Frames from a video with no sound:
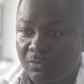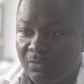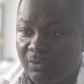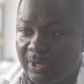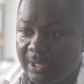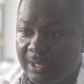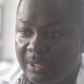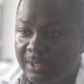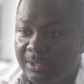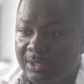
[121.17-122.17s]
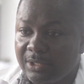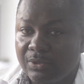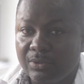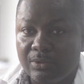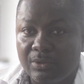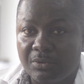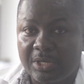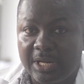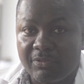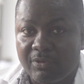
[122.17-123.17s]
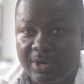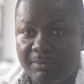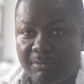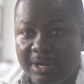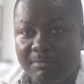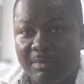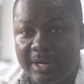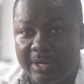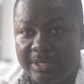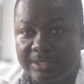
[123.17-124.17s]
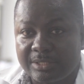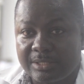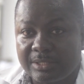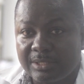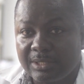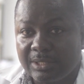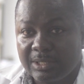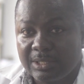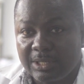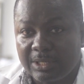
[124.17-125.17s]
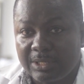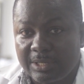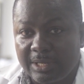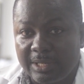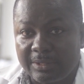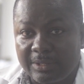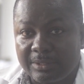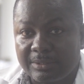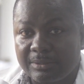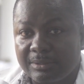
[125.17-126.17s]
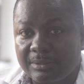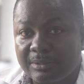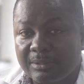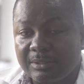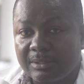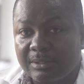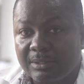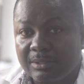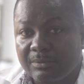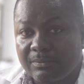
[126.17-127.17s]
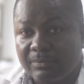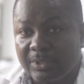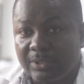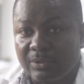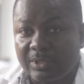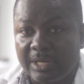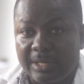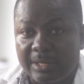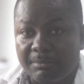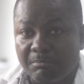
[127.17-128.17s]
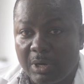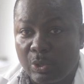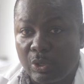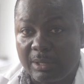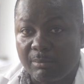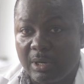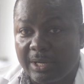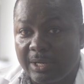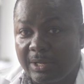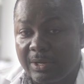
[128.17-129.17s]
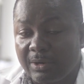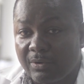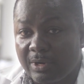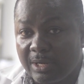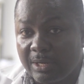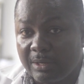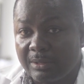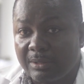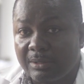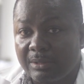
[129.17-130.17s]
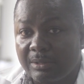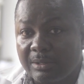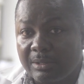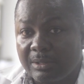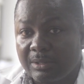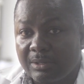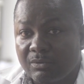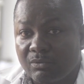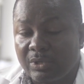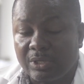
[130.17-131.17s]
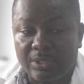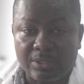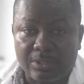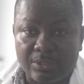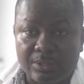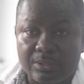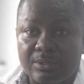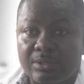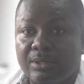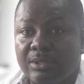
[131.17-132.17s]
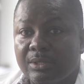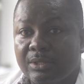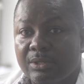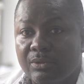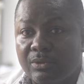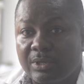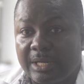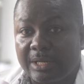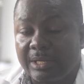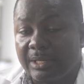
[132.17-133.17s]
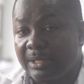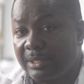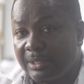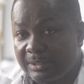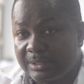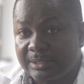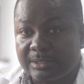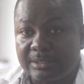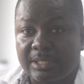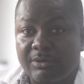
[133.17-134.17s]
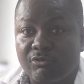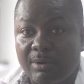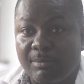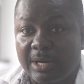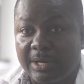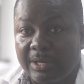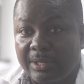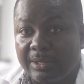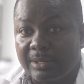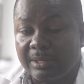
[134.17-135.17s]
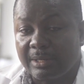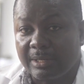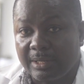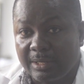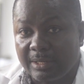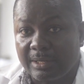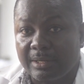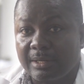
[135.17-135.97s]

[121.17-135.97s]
we looked at three main markets in Ghana. We looked at the Makola market in Accra. We looked at the Central market, and then